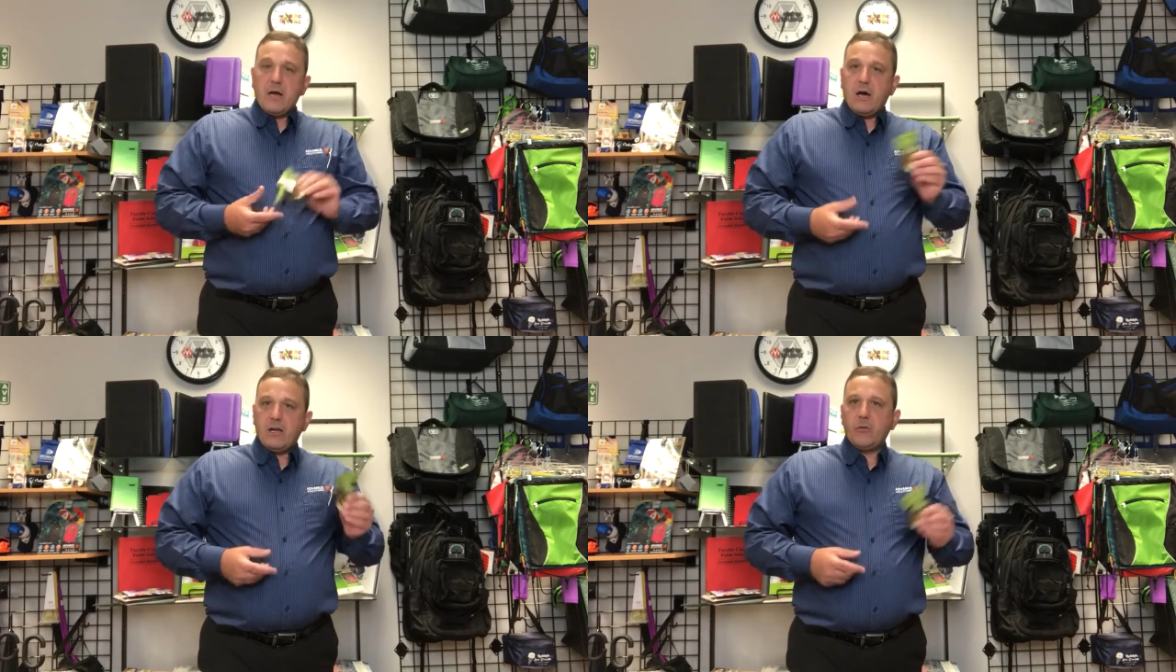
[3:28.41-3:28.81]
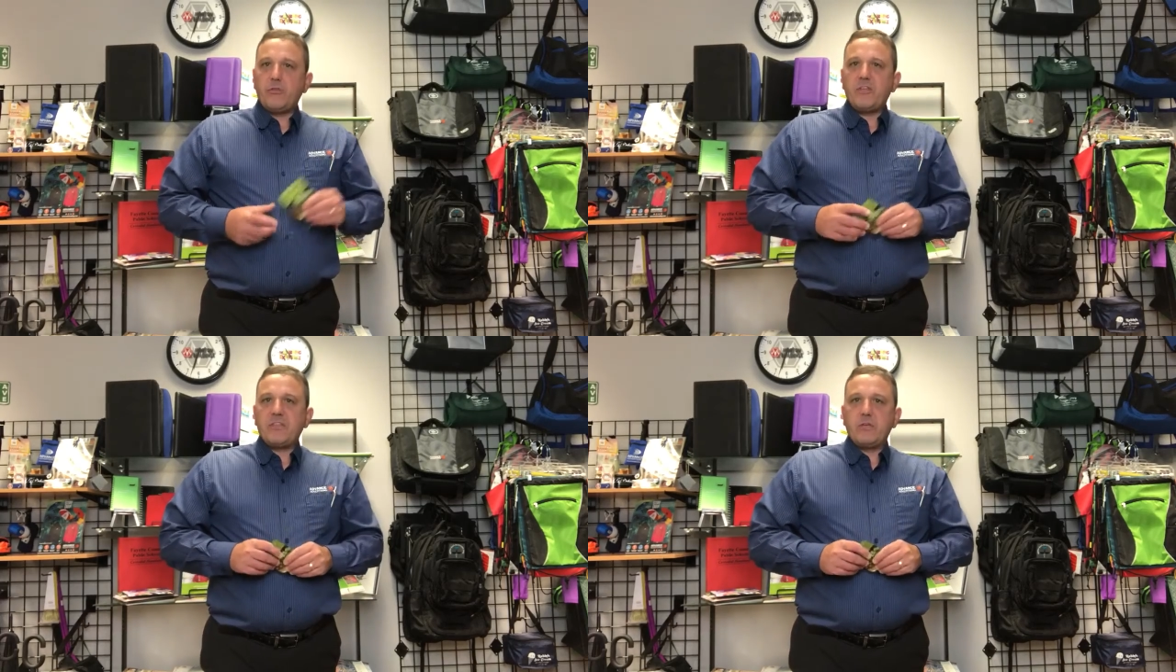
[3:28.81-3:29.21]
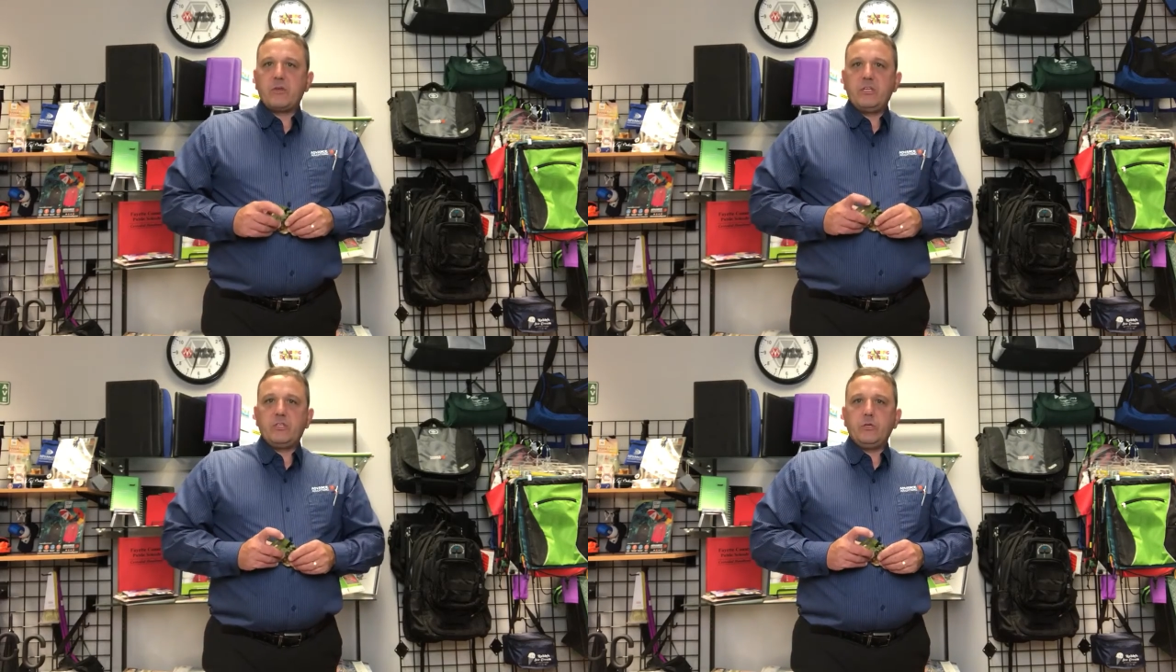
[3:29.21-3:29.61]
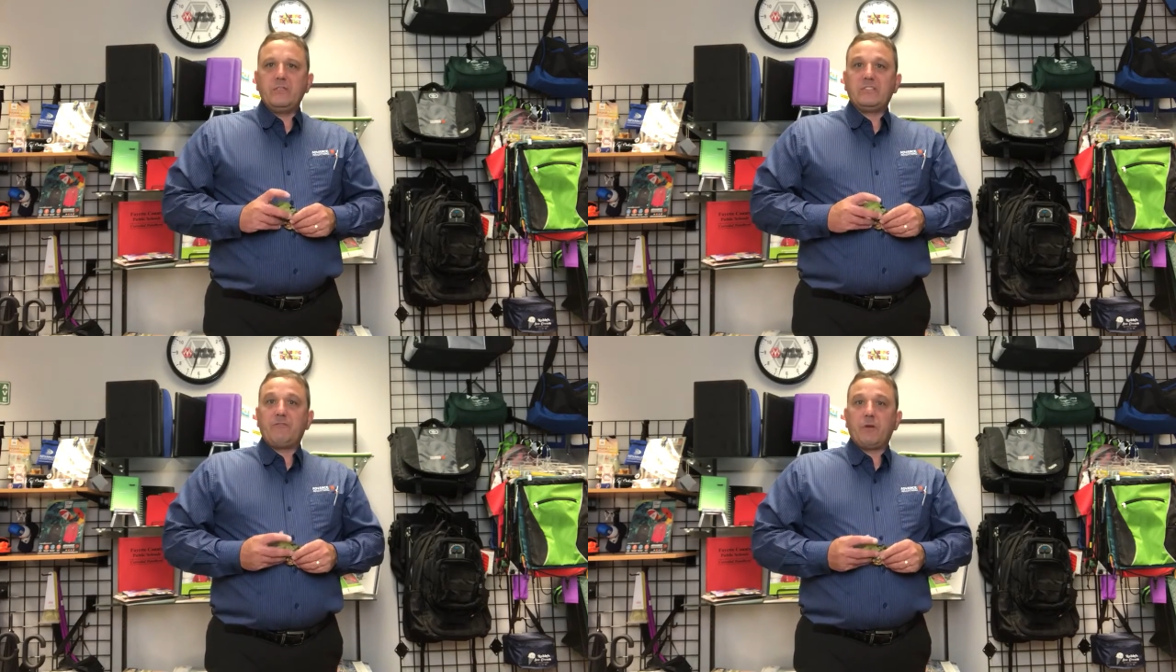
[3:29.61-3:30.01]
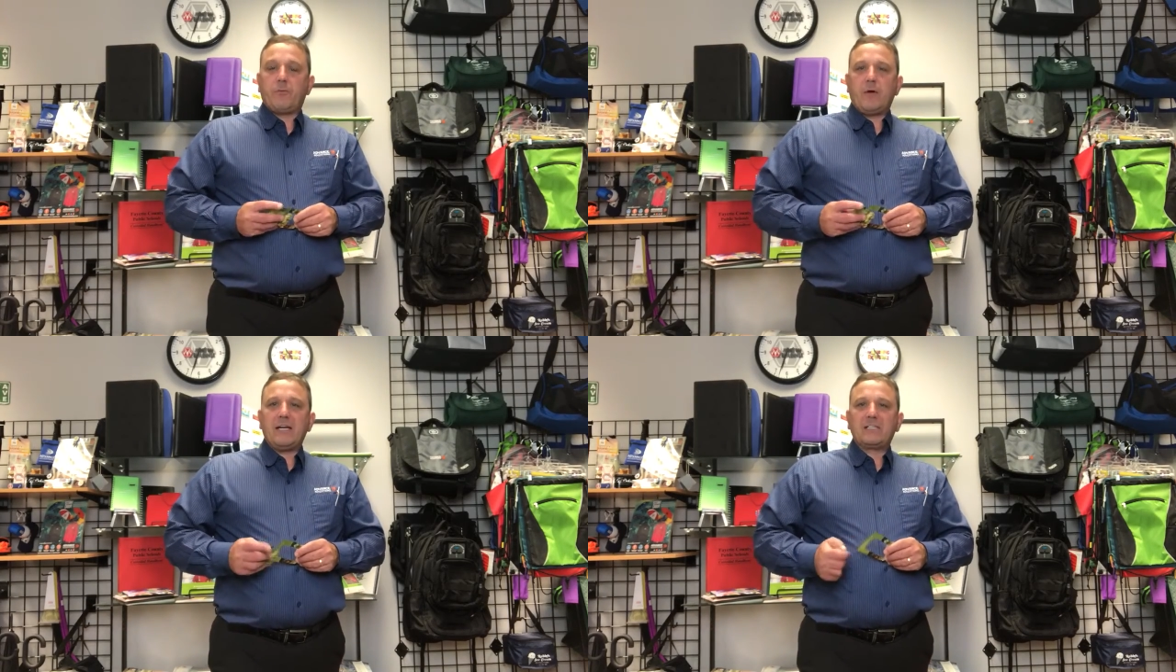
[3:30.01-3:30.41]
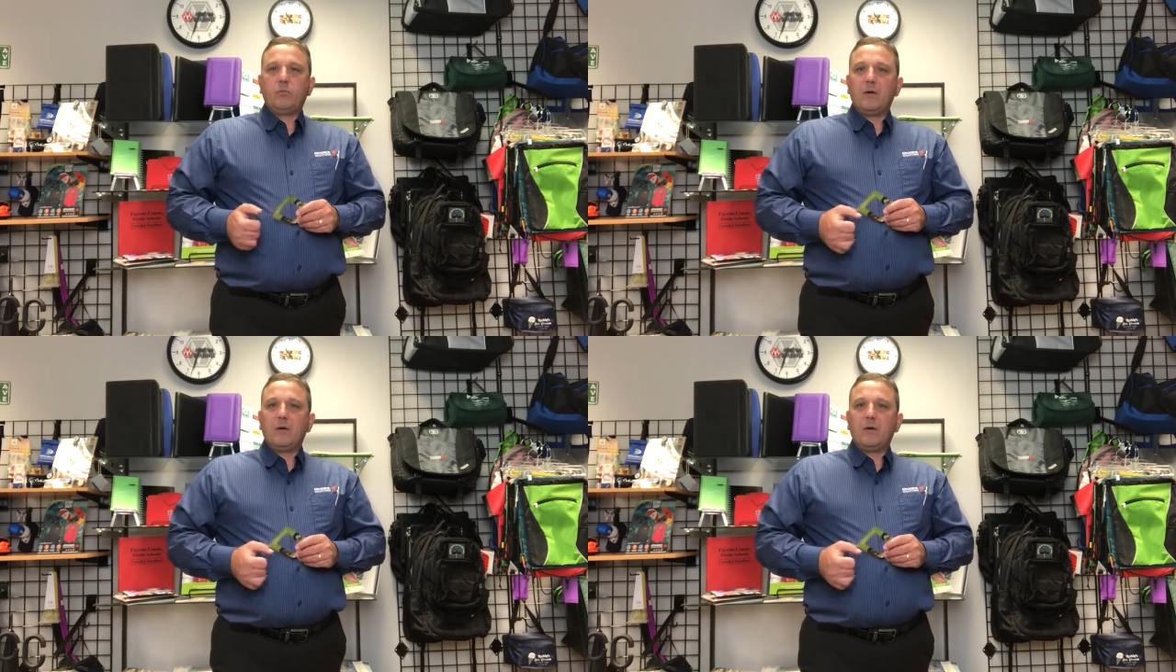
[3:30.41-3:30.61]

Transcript: Another thing that you can do is, if your product